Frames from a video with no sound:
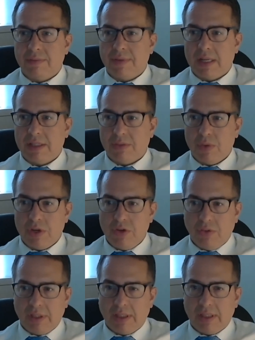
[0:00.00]
events. And when you
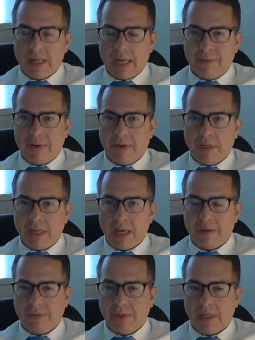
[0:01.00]
look at the data very
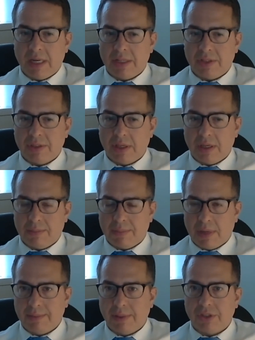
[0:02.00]
carefully and as uh,
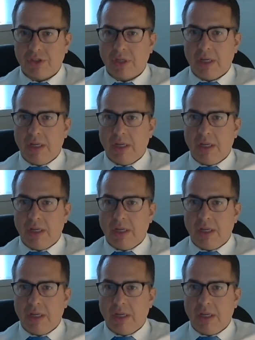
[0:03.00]
published,